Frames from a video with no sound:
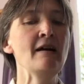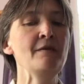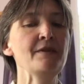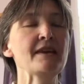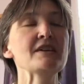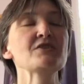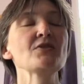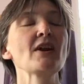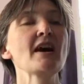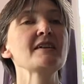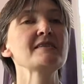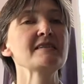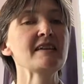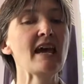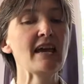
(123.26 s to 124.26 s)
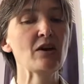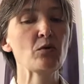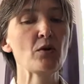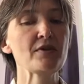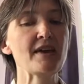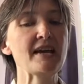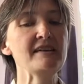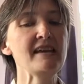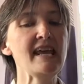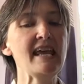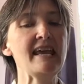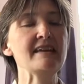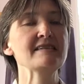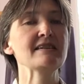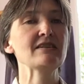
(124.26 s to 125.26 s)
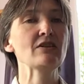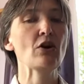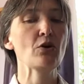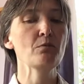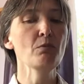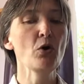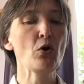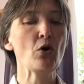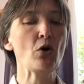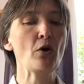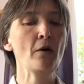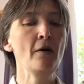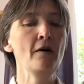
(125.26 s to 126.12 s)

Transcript: The Israelites take what they need and no more.